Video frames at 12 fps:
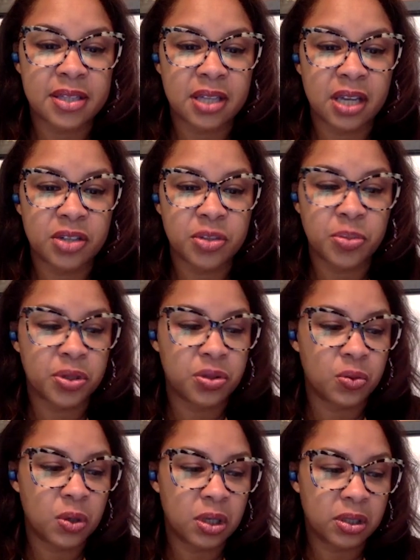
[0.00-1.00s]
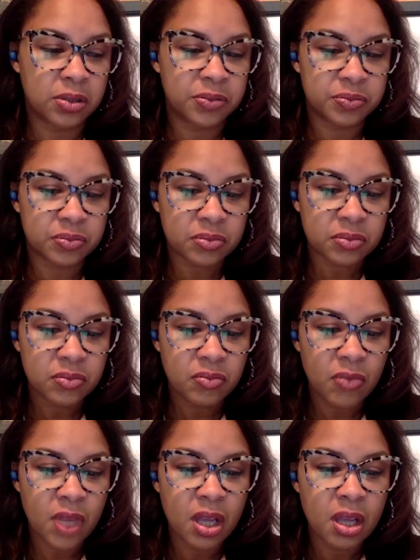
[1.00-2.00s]
as an entrepreneur,
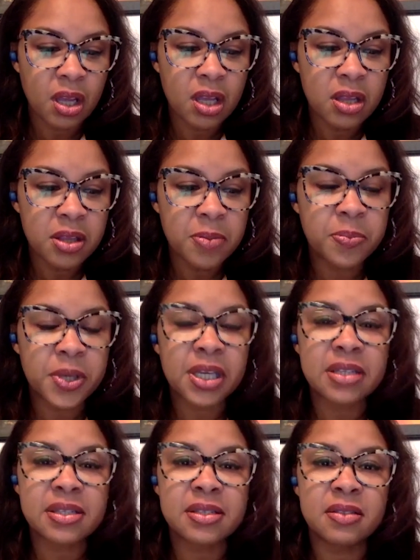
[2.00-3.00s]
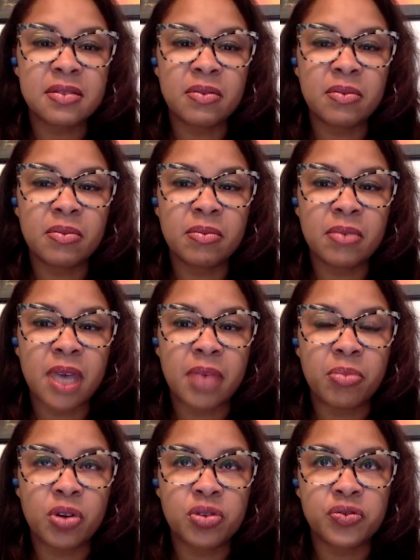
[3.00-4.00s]
the biggest
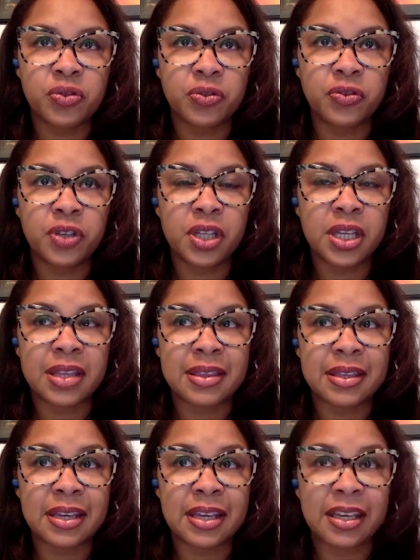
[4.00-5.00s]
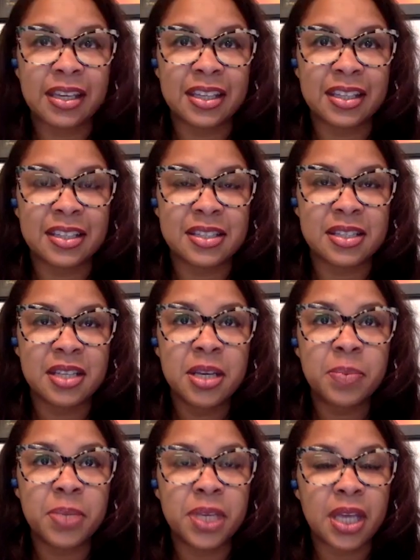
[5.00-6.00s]
and most fulfilling thing is
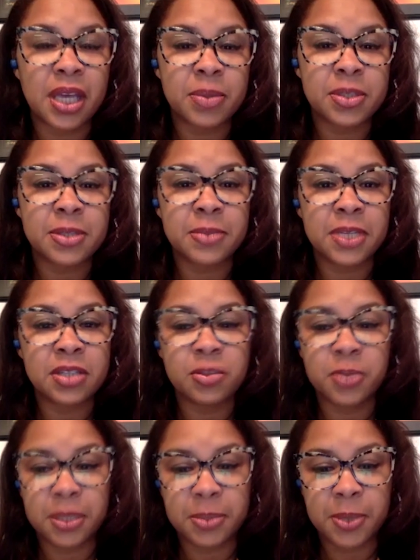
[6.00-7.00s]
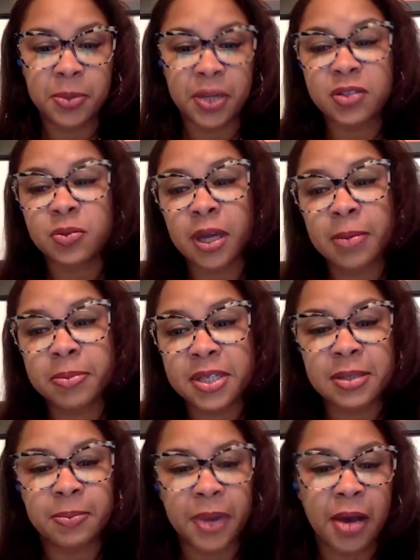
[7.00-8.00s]
being able to meet so many people. That's what I
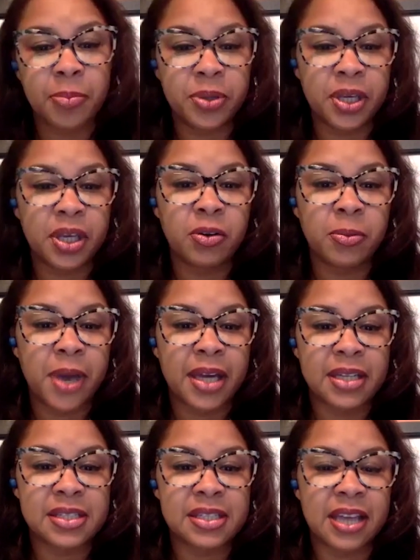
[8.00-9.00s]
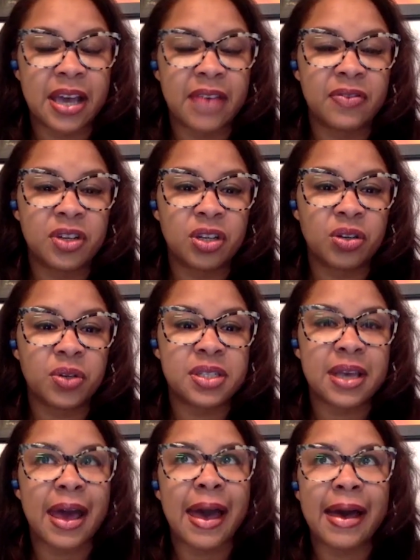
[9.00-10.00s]
miss about being on Madison Avenue,
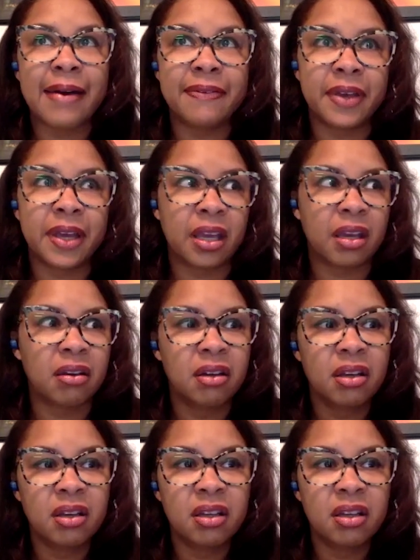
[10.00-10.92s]
is having